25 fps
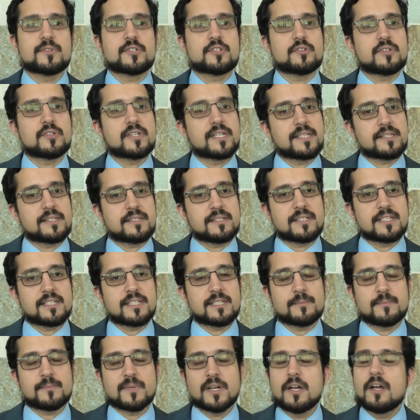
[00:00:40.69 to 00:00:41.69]

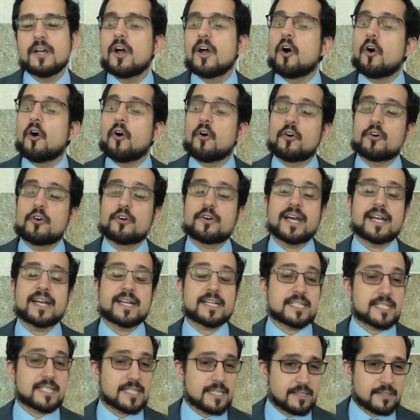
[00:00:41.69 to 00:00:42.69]
sunitinib, or
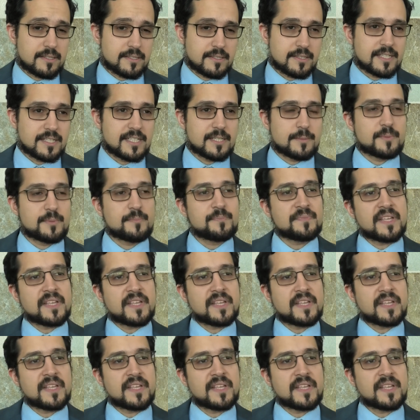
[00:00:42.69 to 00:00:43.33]
axitinib.